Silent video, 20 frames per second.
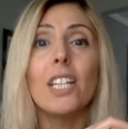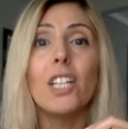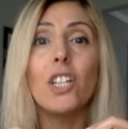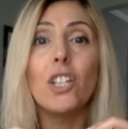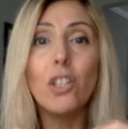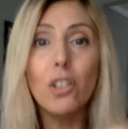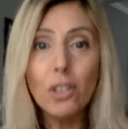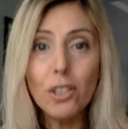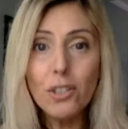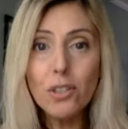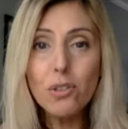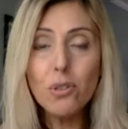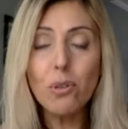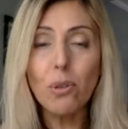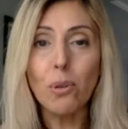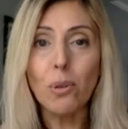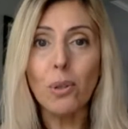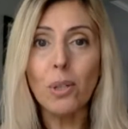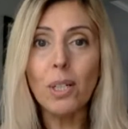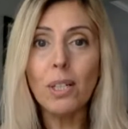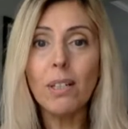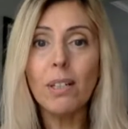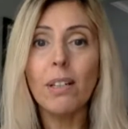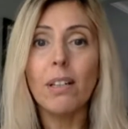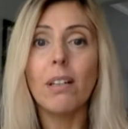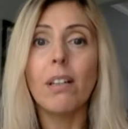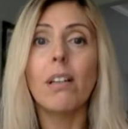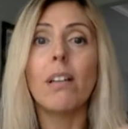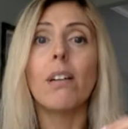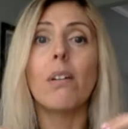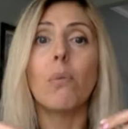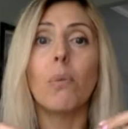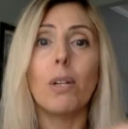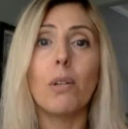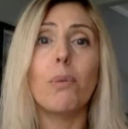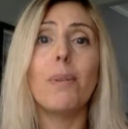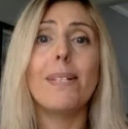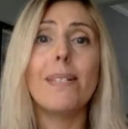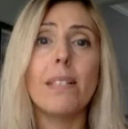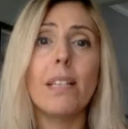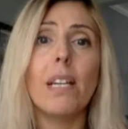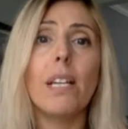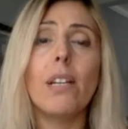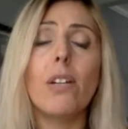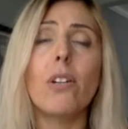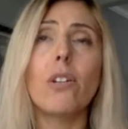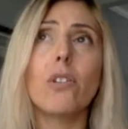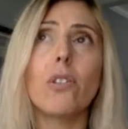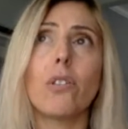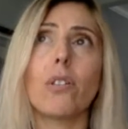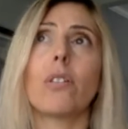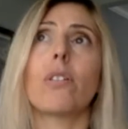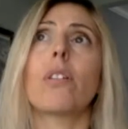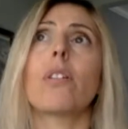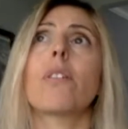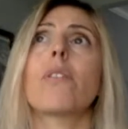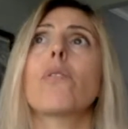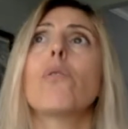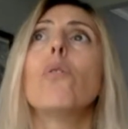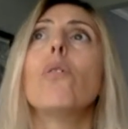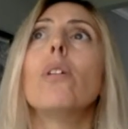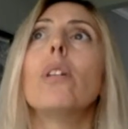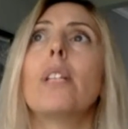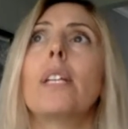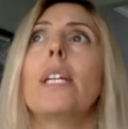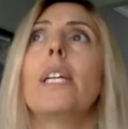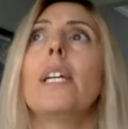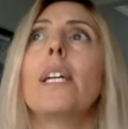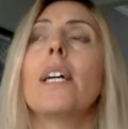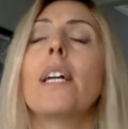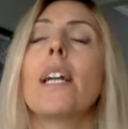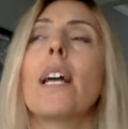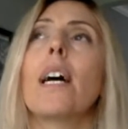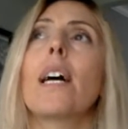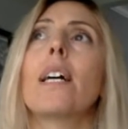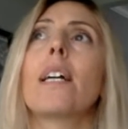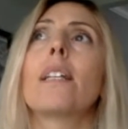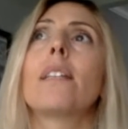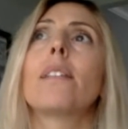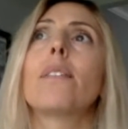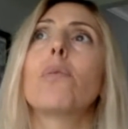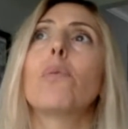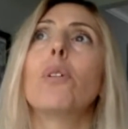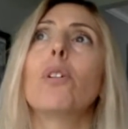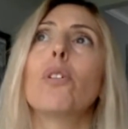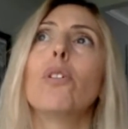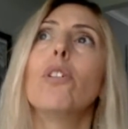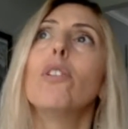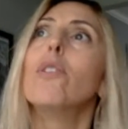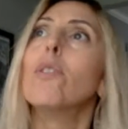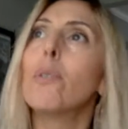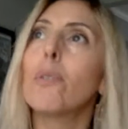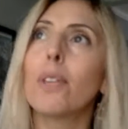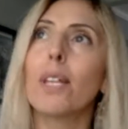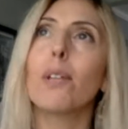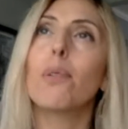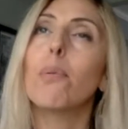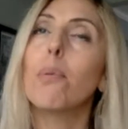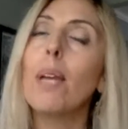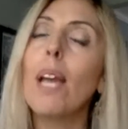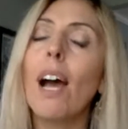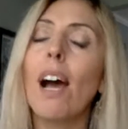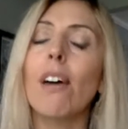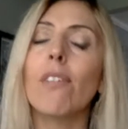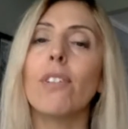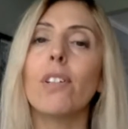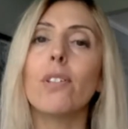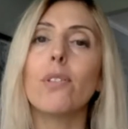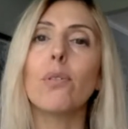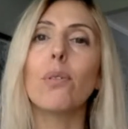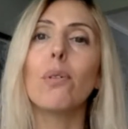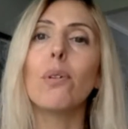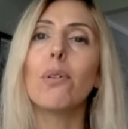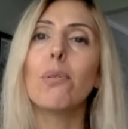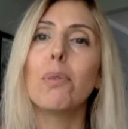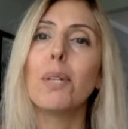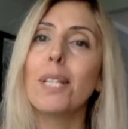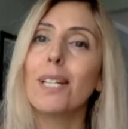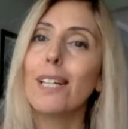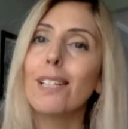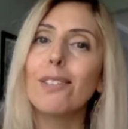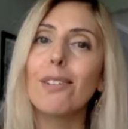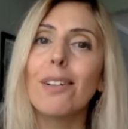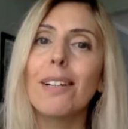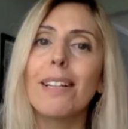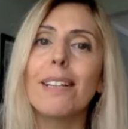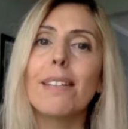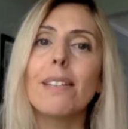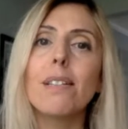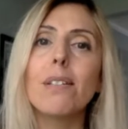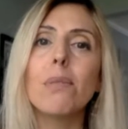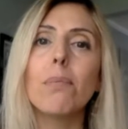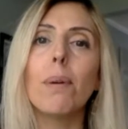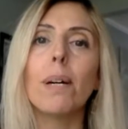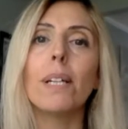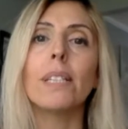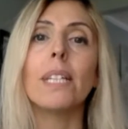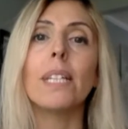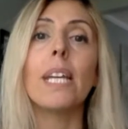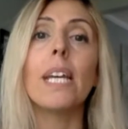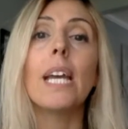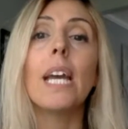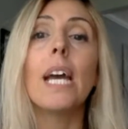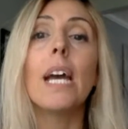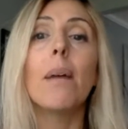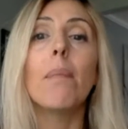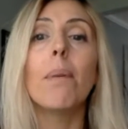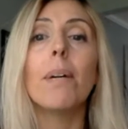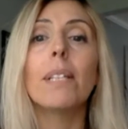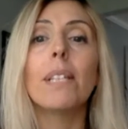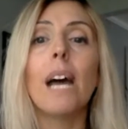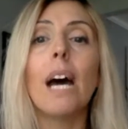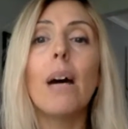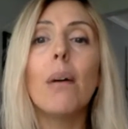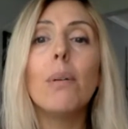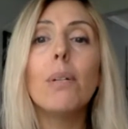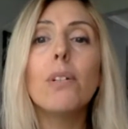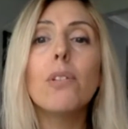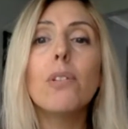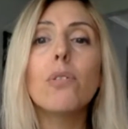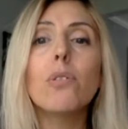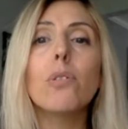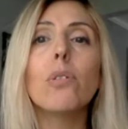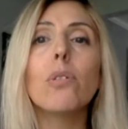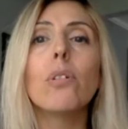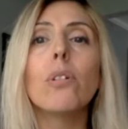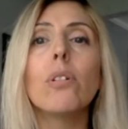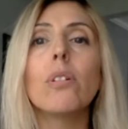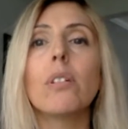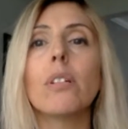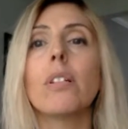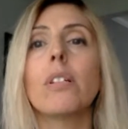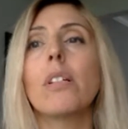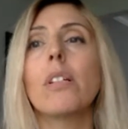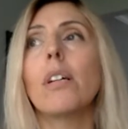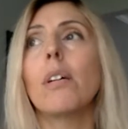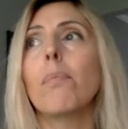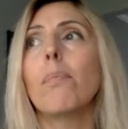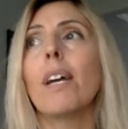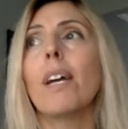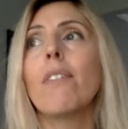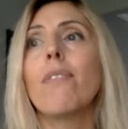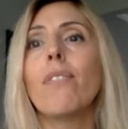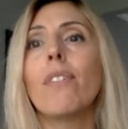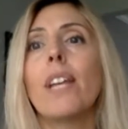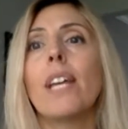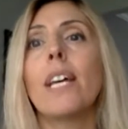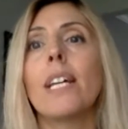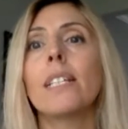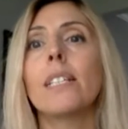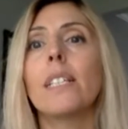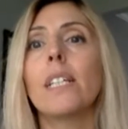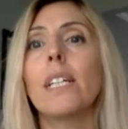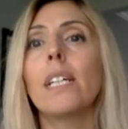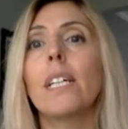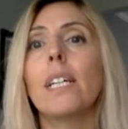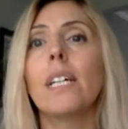Your soul, when we say your soul here, and we all know that we have a soul, we're not only this body, but our soul, my friend,